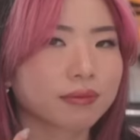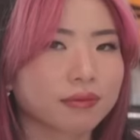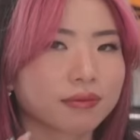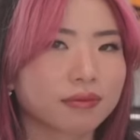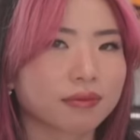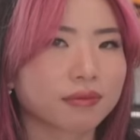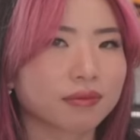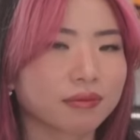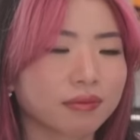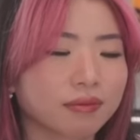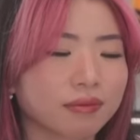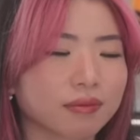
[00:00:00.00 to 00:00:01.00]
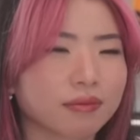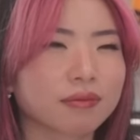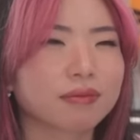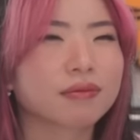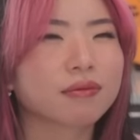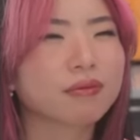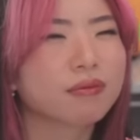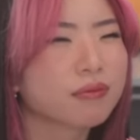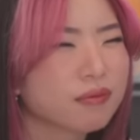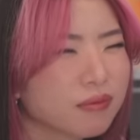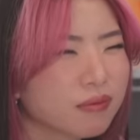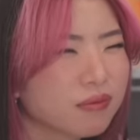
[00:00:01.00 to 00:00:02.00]

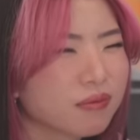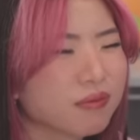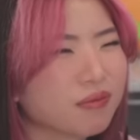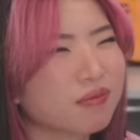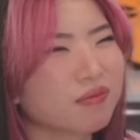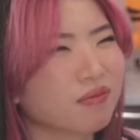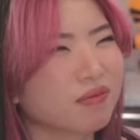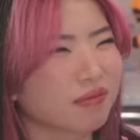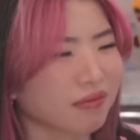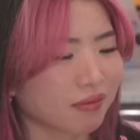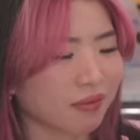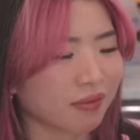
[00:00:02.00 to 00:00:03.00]
(not speaking)